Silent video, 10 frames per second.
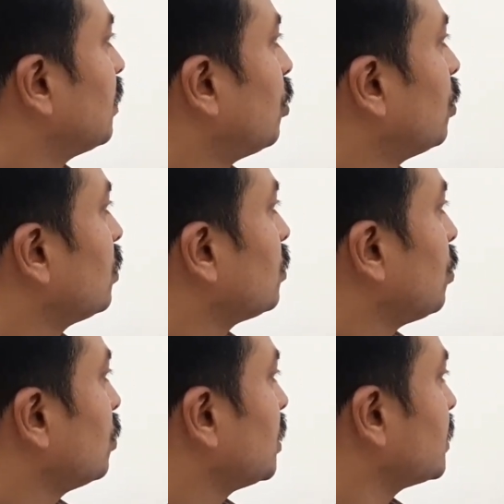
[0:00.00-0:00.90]

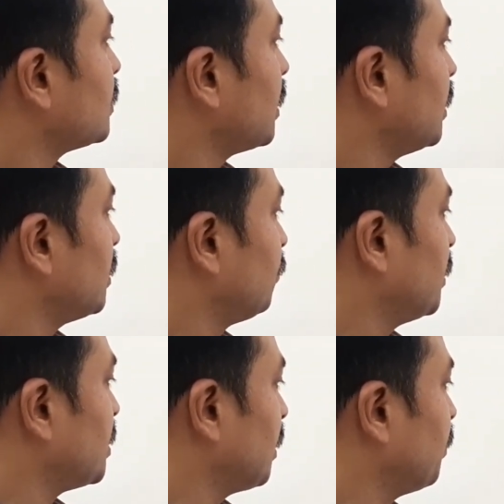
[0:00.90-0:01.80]
On this side of the
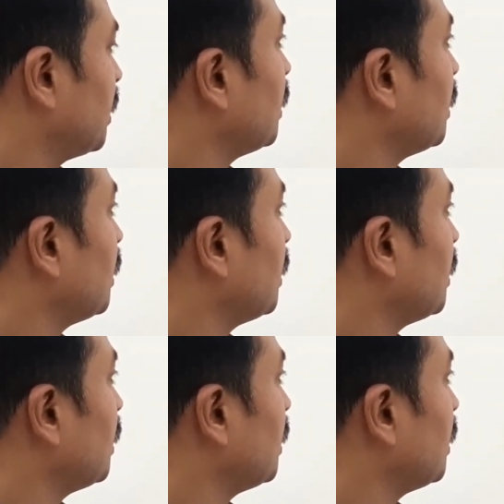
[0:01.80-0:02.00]
table,